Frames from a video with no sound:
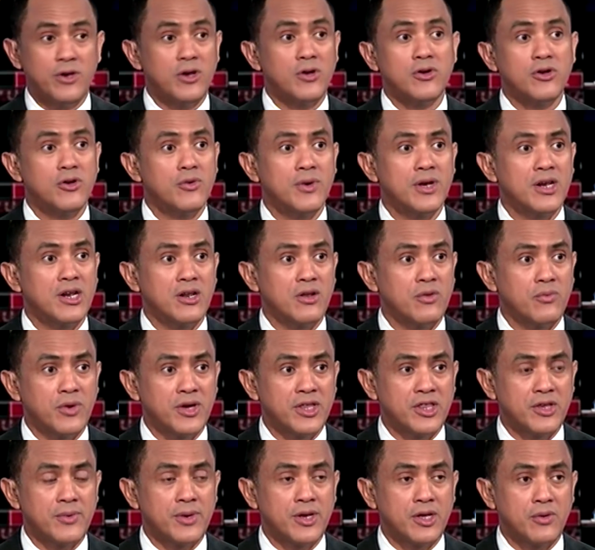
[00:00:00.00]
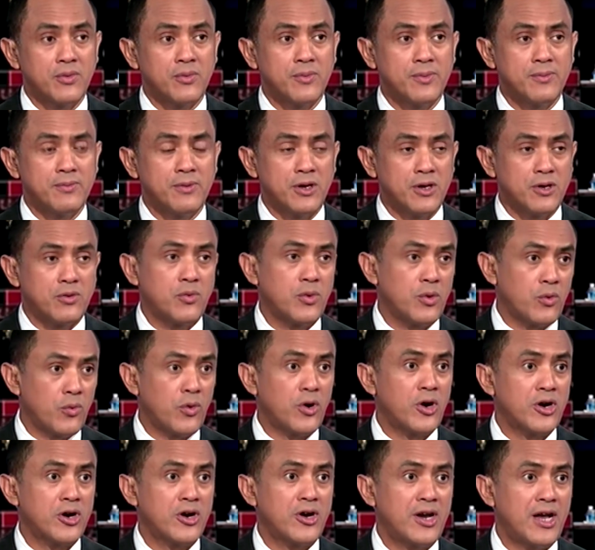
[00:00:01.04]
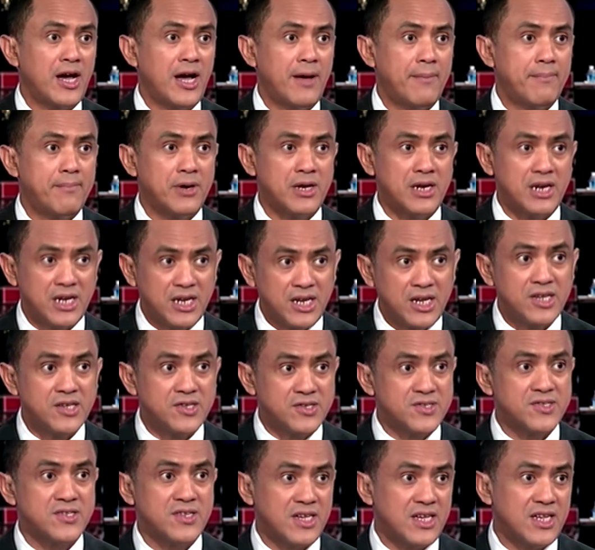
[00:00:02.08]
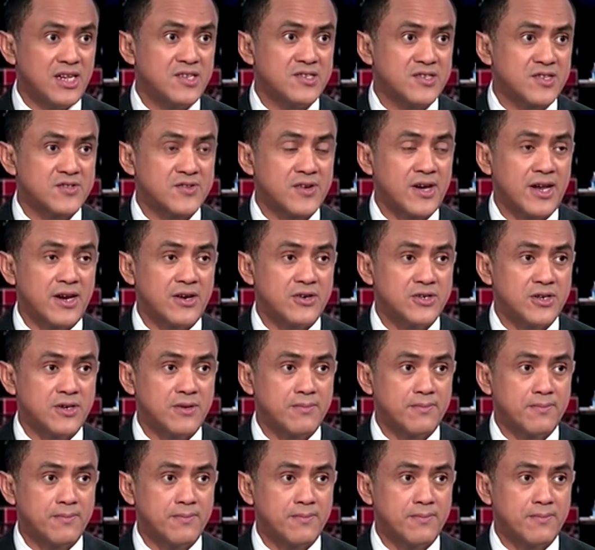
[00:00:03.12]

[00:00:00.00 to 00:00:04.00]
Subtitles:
we don't know whether it will work or not, but it is a strategy.